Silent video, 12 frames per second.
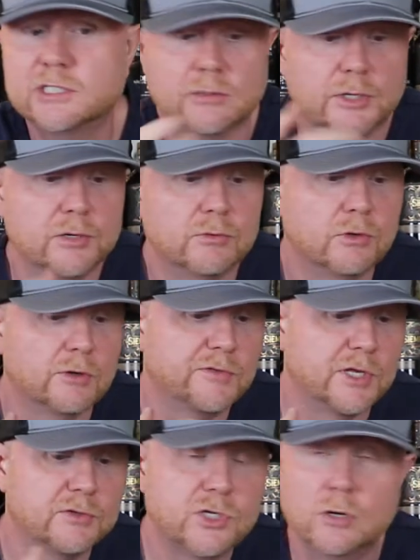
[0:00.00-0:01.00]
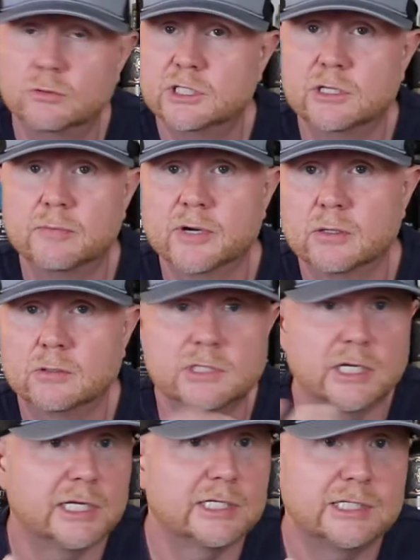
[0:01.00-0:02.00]
So I don't know if they toasted the barrels,
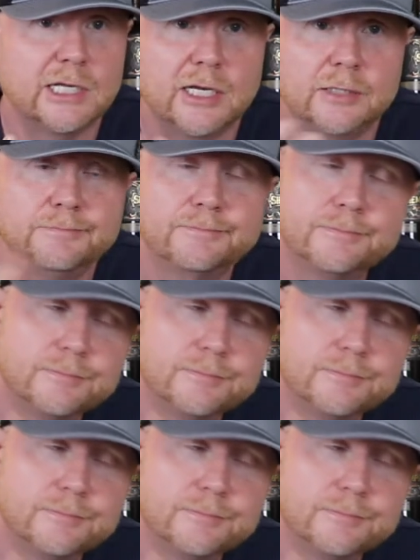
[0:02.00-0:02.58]
like I said.